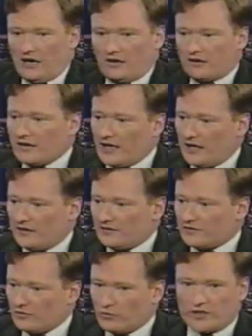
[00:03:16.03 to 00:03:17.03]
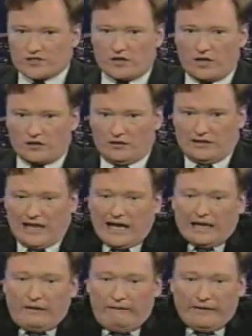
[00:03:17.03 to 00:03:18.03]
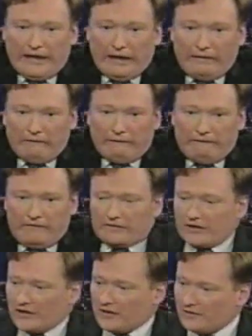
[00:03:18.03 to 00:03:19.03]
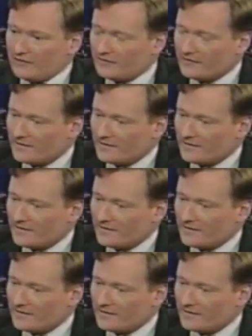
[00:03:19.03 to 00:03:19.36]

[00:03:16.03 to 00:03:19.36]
there, and where's yeah. Arnold? I don't know. You know.